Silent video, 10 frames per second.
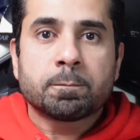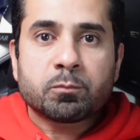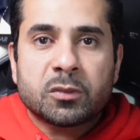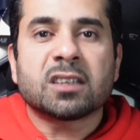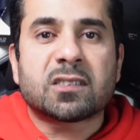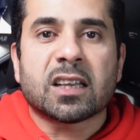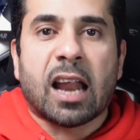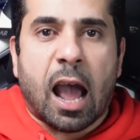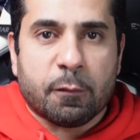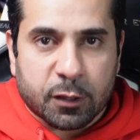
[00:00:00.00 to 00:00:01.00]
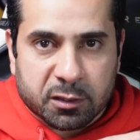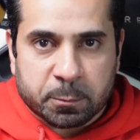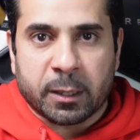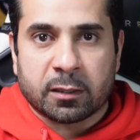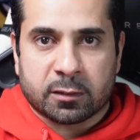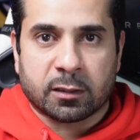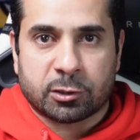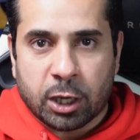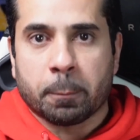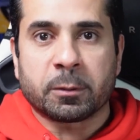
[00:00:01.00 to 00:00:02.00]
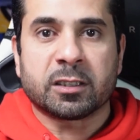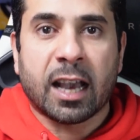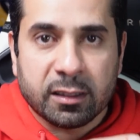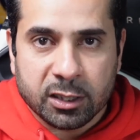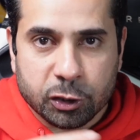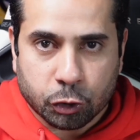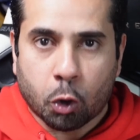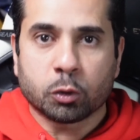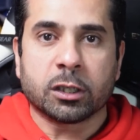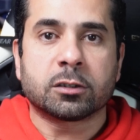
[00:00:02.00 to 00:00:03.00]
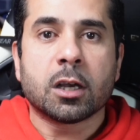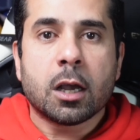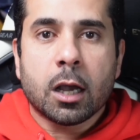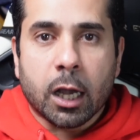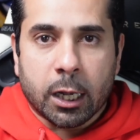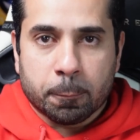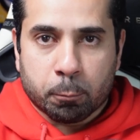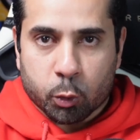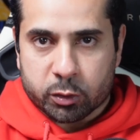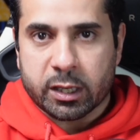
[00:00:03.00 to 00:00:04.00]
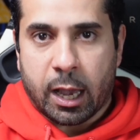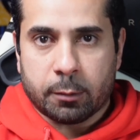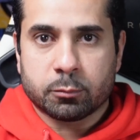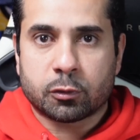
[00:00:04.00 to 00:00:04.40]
they still have experience in the Champions League, and they showed it in both games.